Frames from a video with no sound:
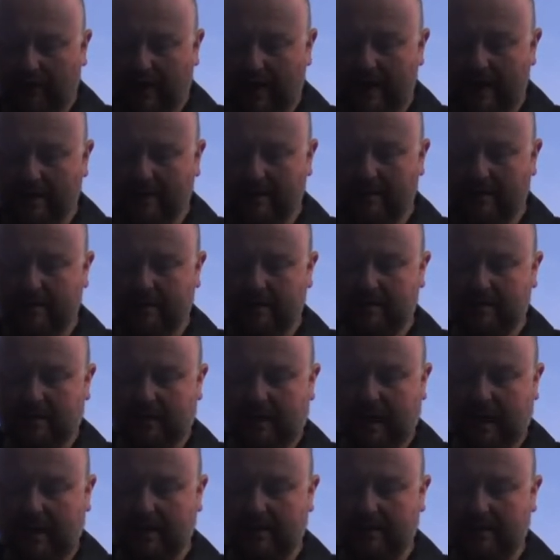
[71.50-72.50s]
eaten a
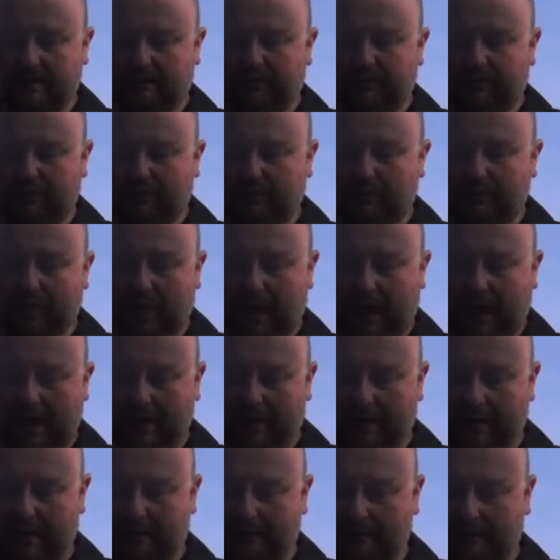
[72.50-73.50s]
slice of the
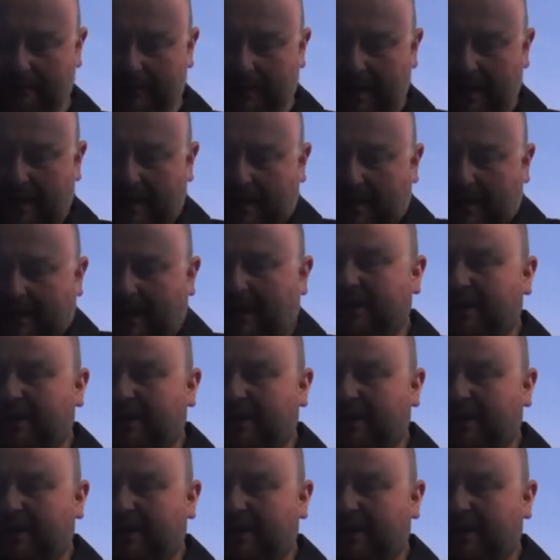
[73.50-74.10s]
pie. Then